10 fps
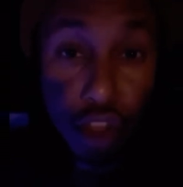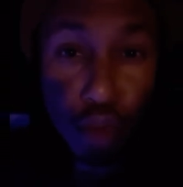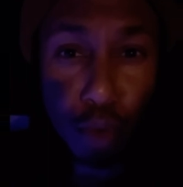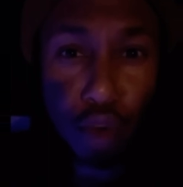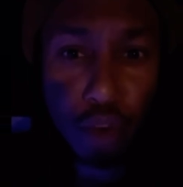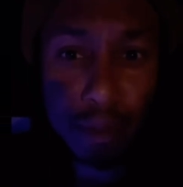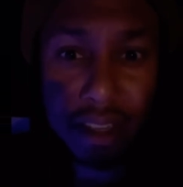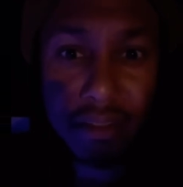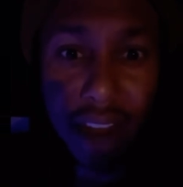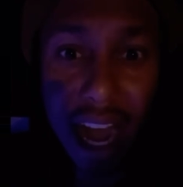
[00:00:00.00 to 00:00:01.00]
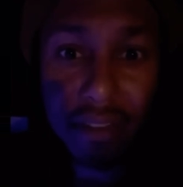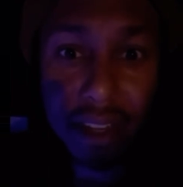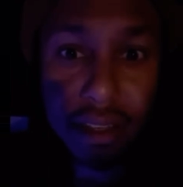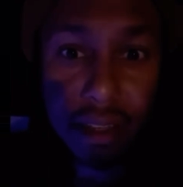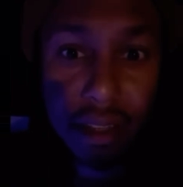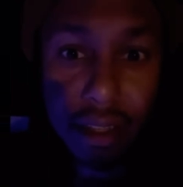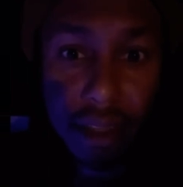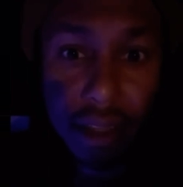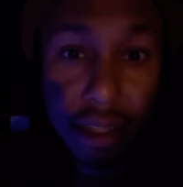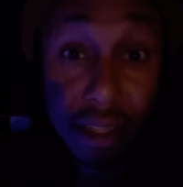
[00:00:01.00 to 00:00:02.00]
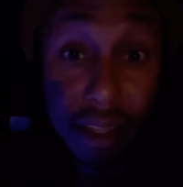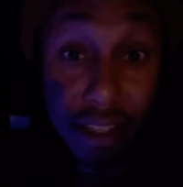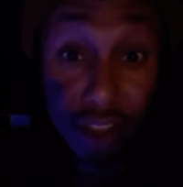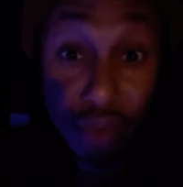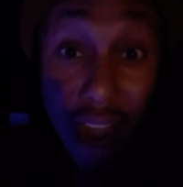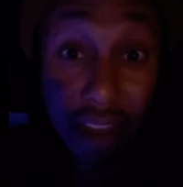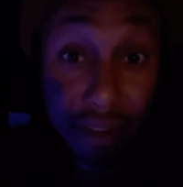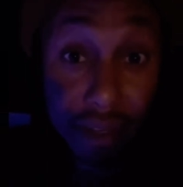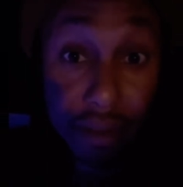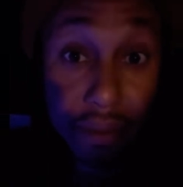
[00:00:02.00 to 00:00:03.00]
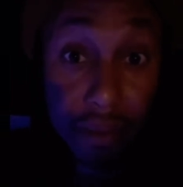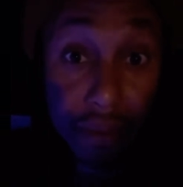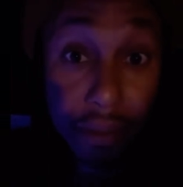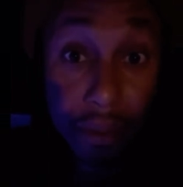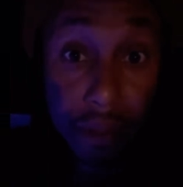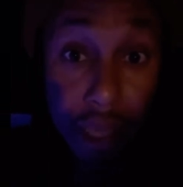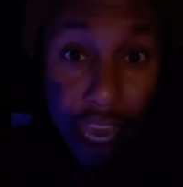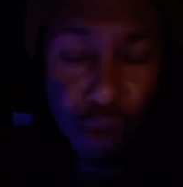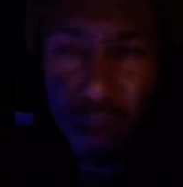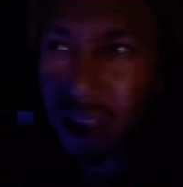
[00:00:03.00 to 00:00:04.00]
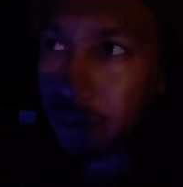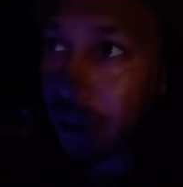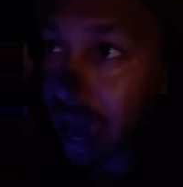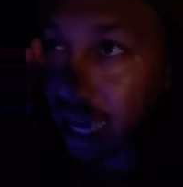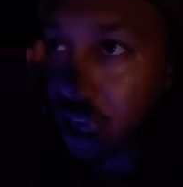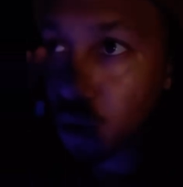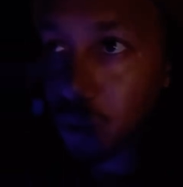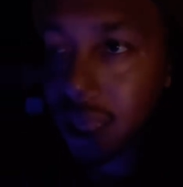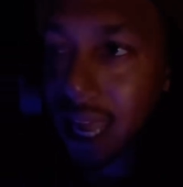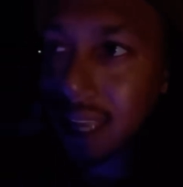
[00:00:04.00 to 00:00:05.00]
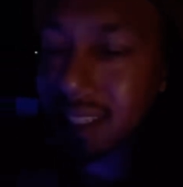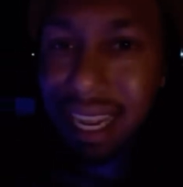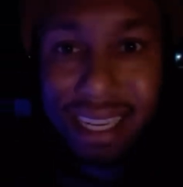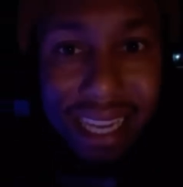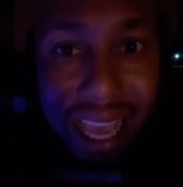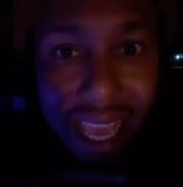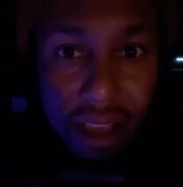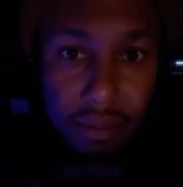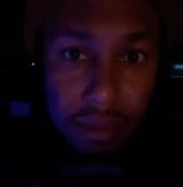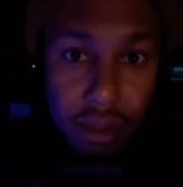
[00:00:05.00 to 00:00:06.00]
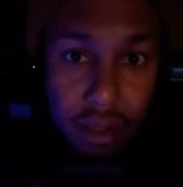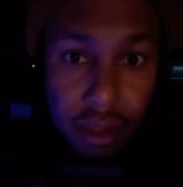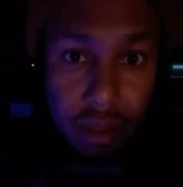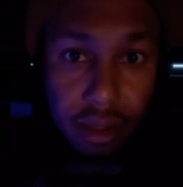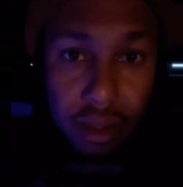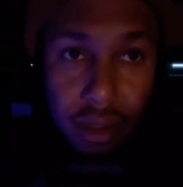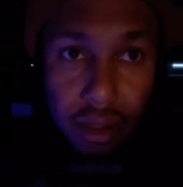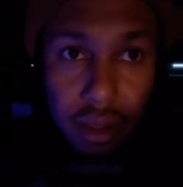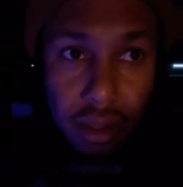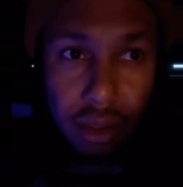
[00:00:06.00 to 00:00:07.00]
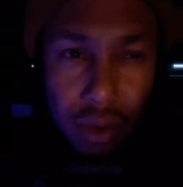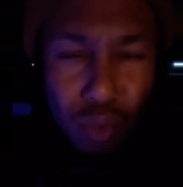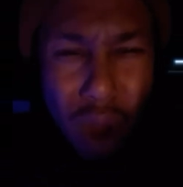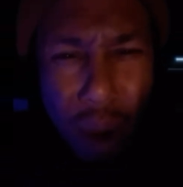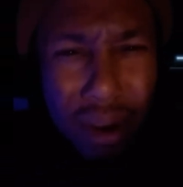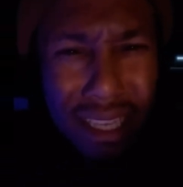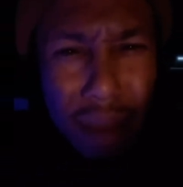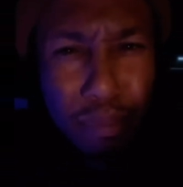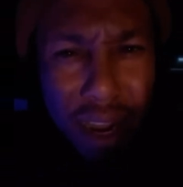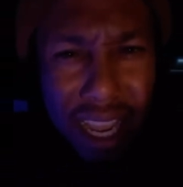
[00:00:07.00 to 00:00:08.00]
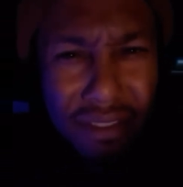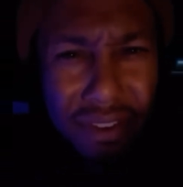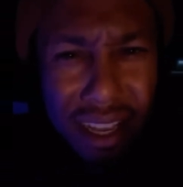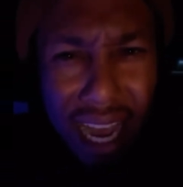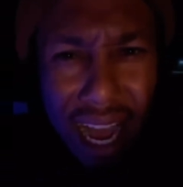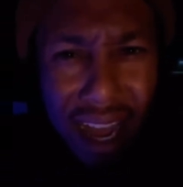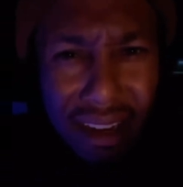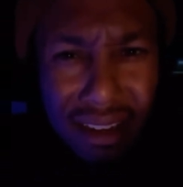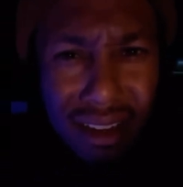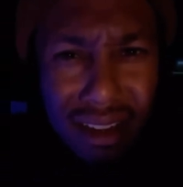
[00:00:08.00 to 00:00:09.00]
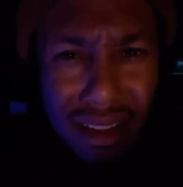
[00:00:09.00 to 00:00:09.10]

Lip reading: You move from surviving to thriving. And you look back and you realize, like, damn, why was I praying for God